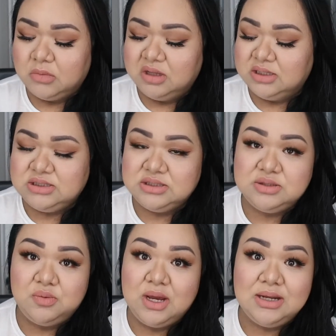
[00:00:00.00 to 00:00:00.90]
That's just
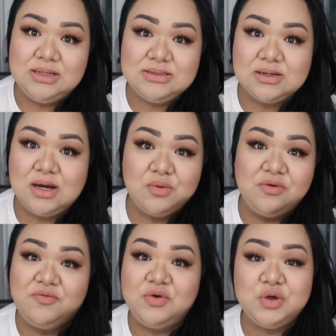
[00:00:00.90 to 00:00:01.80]
the way it is. Like I
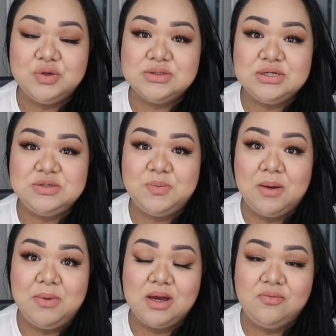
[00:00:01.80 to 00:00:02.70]
refuse to
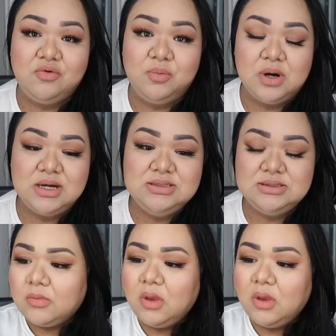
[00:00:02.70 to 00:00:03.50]
buy makeup full price.